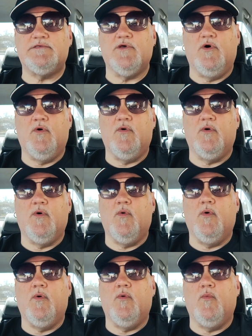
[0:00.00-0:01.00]

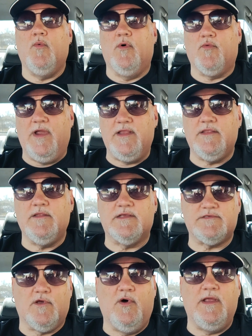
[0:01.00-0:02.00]
So
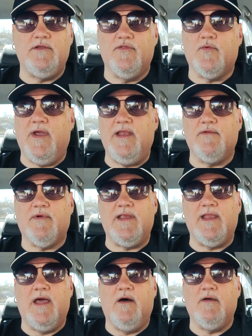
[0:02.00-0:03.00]
let's go ahead and do the rating
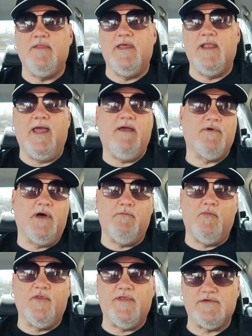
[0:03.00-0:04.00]
right now, and then I have a
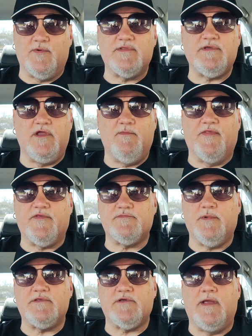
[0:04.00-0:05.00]
couple more things I want to tell you about
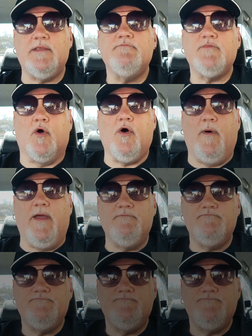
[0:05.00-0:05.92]
this place. All right, don't go away.